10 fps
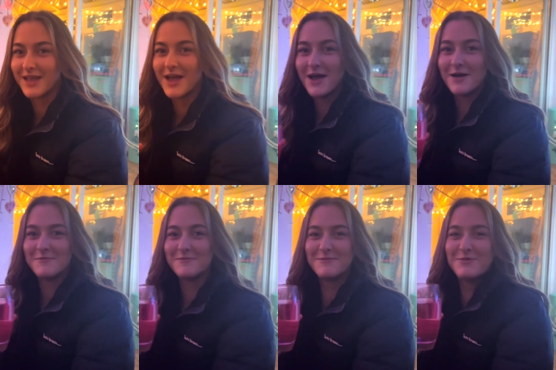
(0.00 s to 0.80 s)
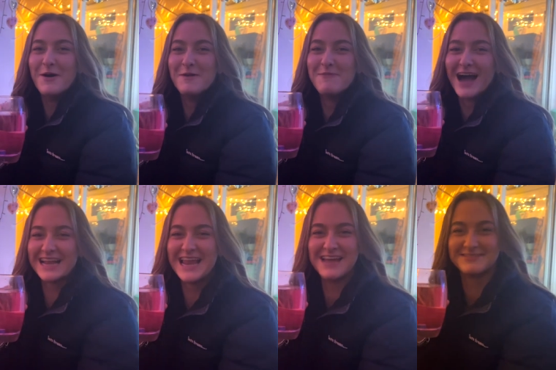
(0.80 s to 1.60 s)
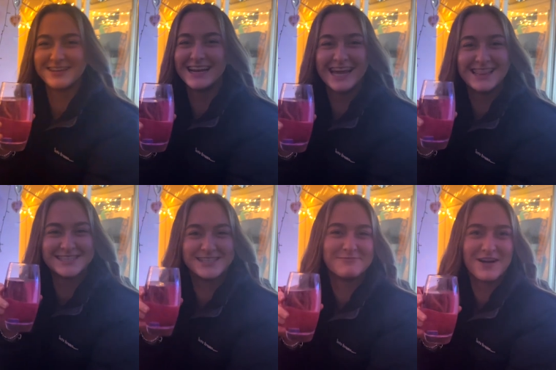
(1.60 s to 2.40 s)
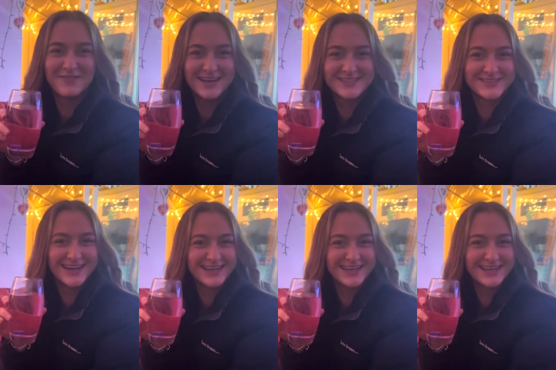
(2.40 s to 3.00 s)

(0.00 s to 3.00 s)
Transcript: my name's Ollie, and this is my first drink.